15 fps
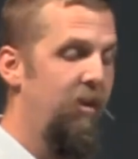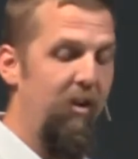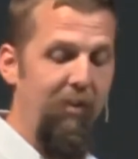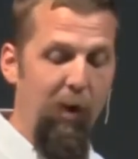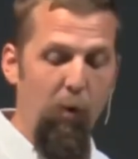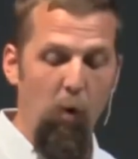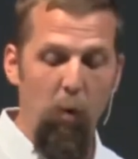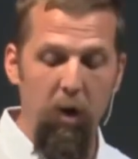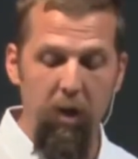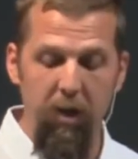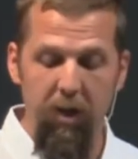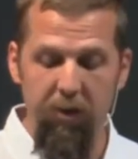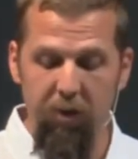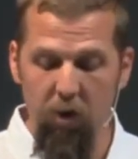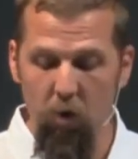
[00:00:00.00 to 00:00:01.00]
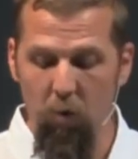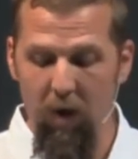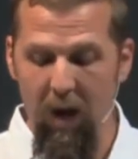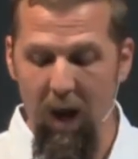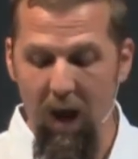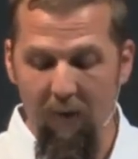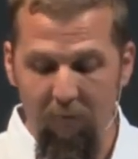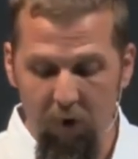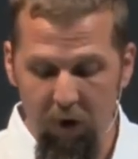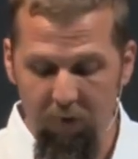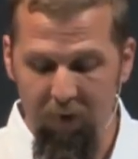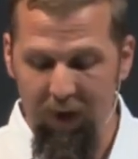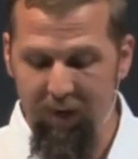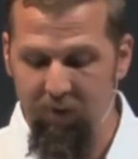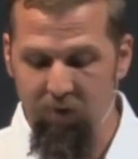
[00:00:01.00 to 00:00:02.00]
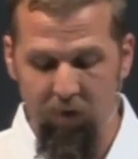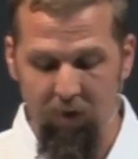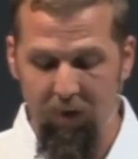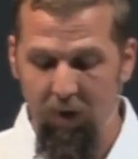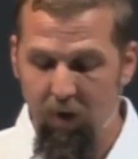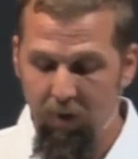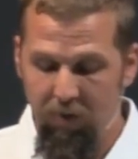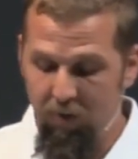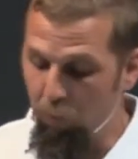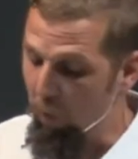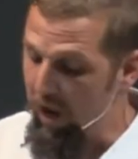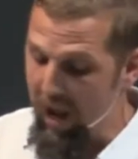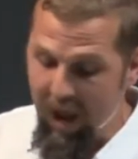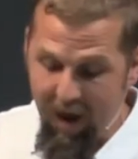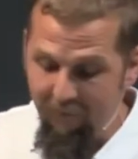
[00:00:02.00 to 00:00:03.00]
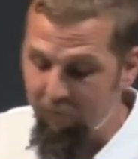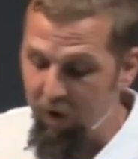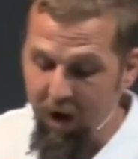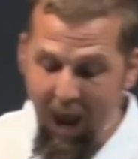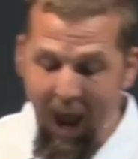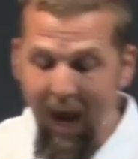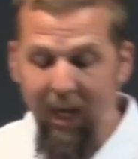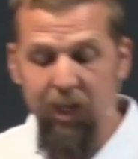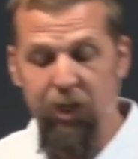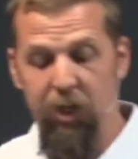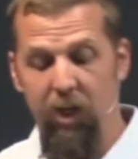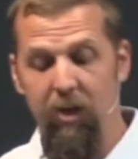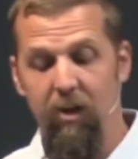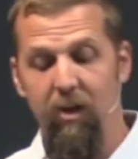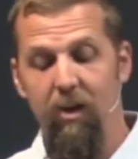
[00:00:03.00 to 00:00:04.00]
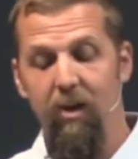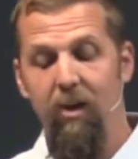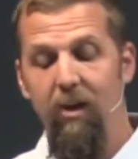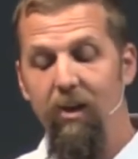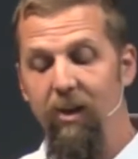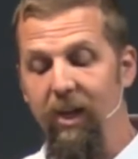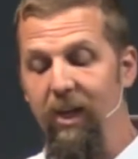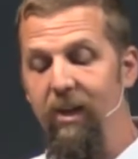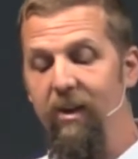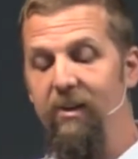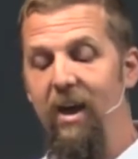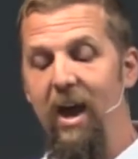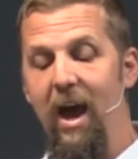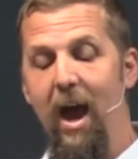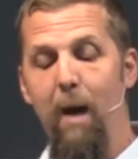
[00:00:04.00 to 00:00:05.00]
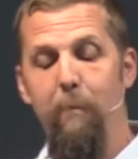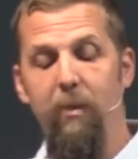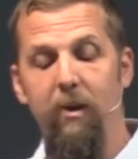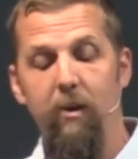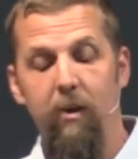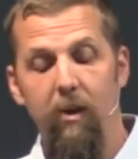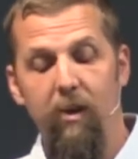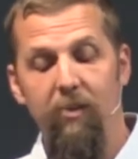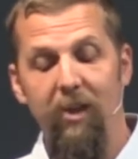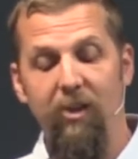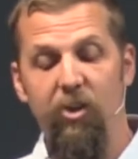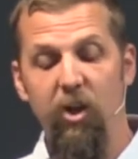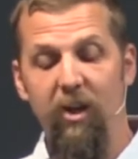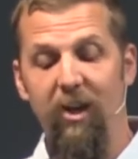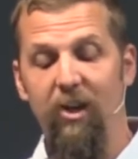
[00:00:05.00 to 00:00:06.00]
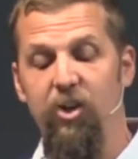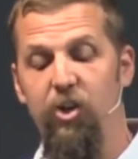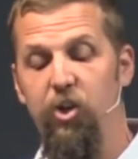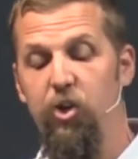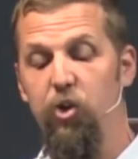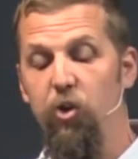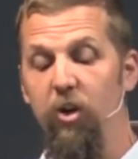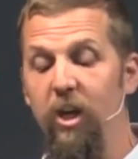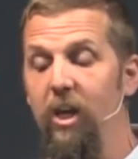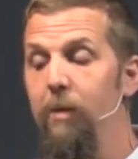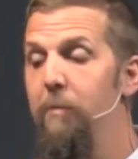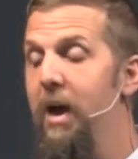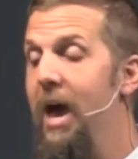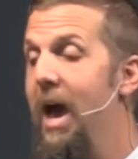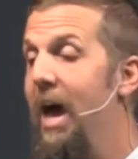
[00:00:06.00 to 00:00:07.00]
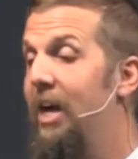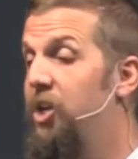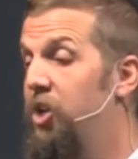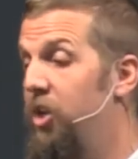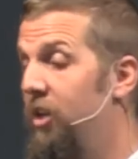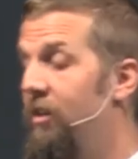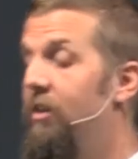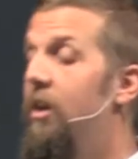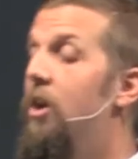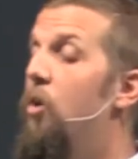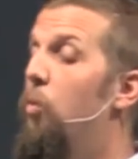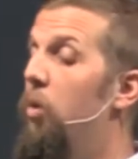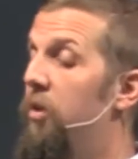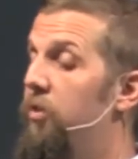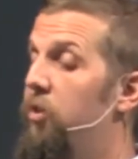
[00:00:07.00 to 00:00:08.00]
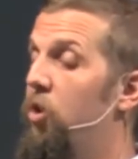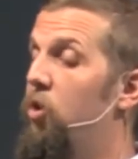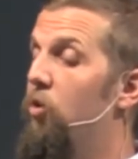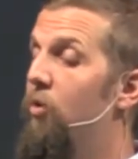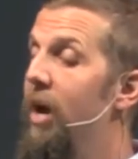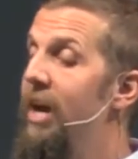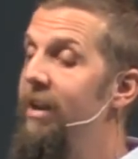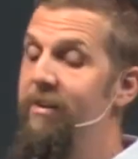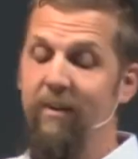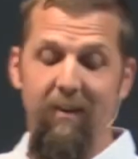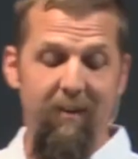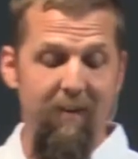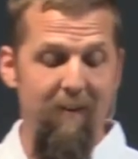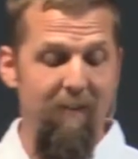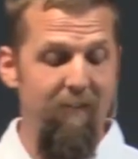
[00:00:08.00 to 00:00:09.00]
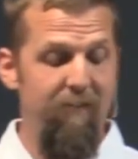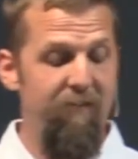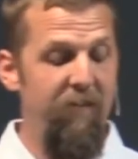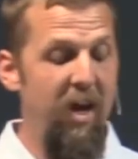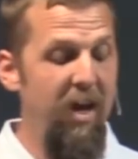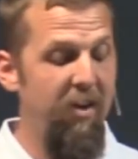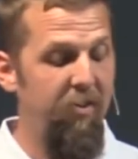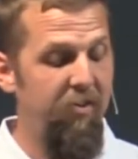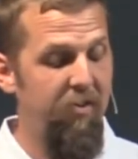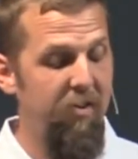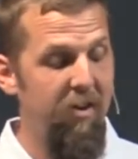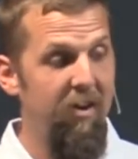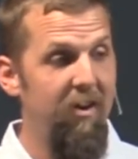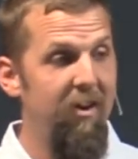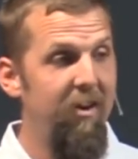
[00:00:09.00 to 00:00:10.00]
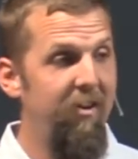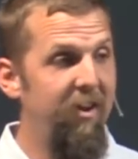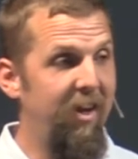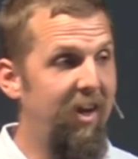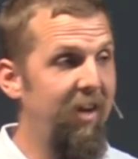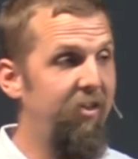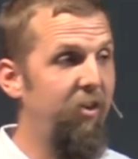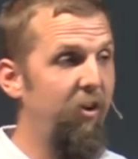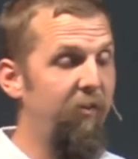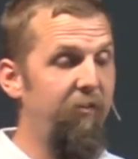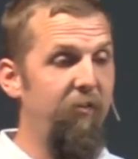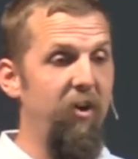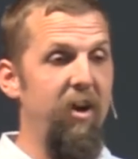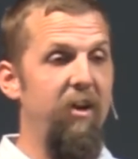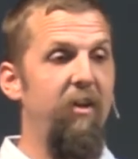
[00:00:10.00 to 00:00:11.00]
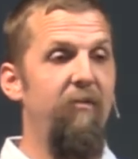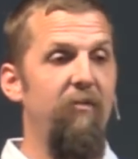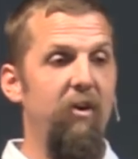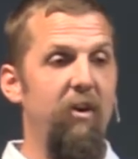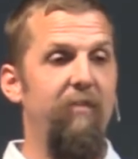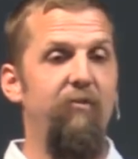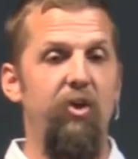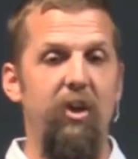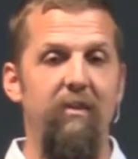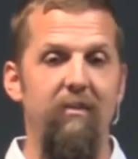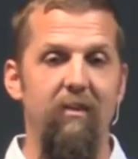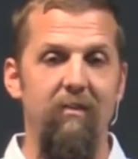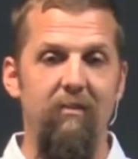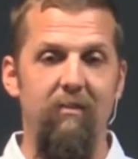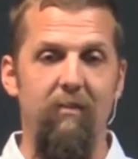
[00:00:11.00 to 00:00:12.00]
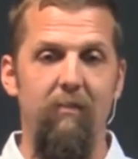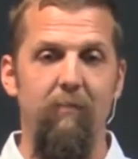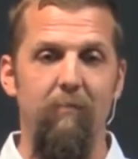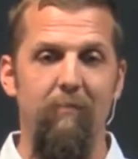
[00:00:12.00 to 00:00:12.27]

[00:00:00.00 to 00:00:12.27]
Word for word: They were willing to do whatever they t- whatever action needed to happen. They took extreme action with great faith to get their friend in front of Jesus.